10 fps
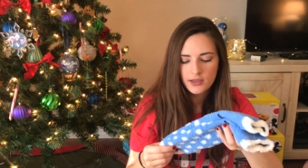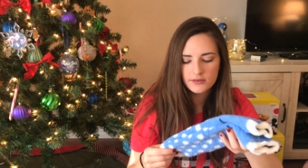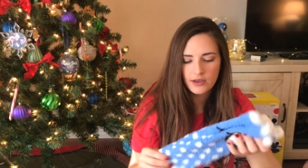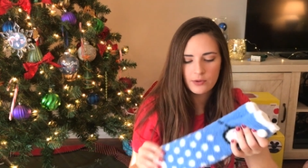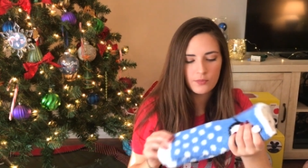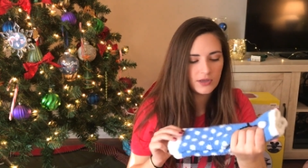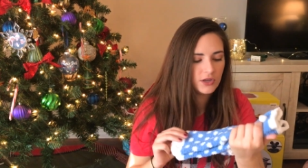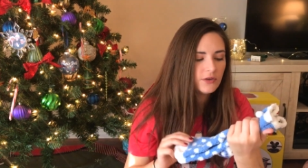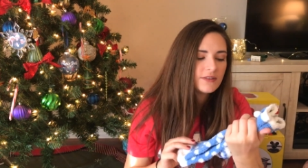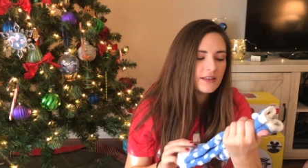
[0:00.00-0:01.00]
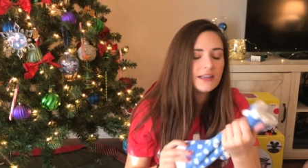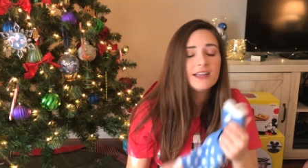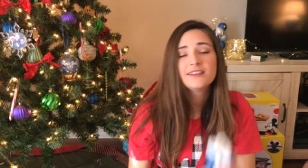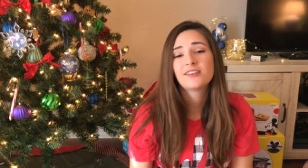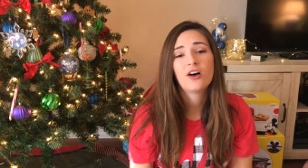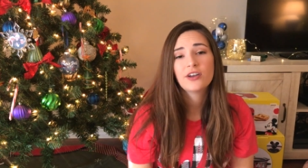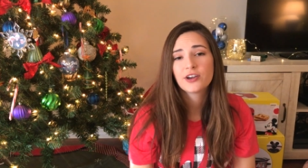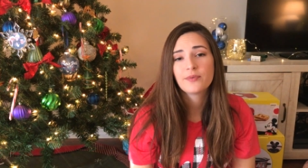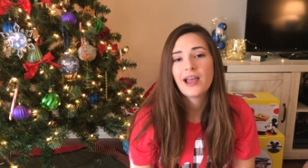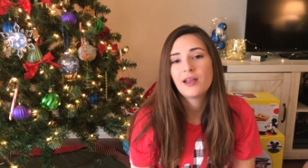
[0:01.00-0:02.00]
So I will be using these all
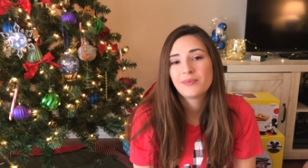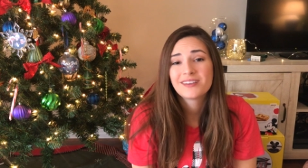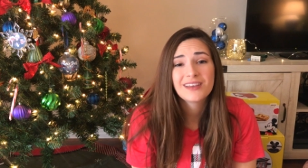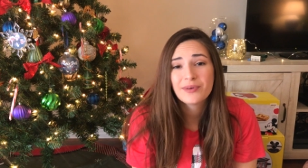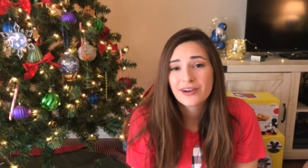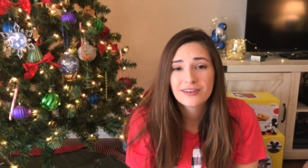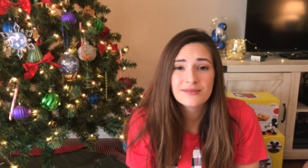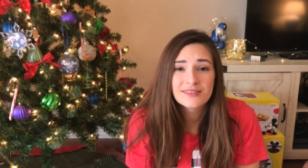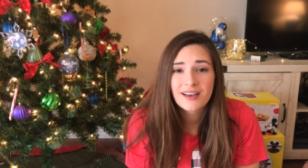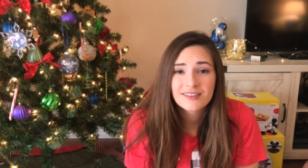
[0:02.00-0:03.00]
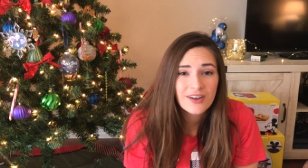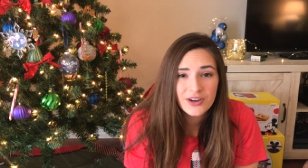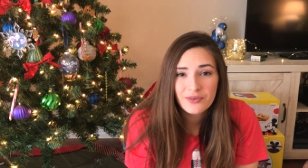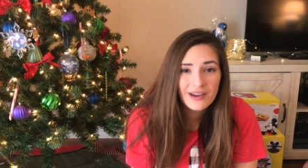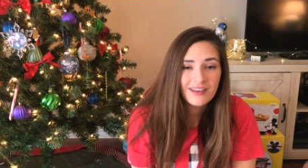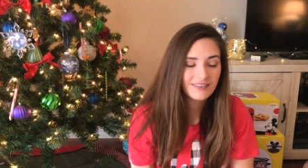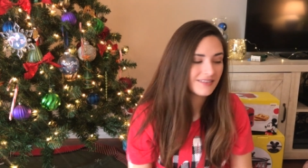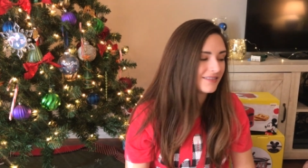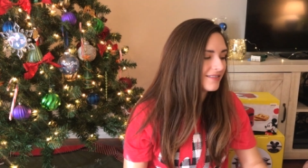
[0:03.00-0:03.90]
year round because I wear Christmas socks all year round.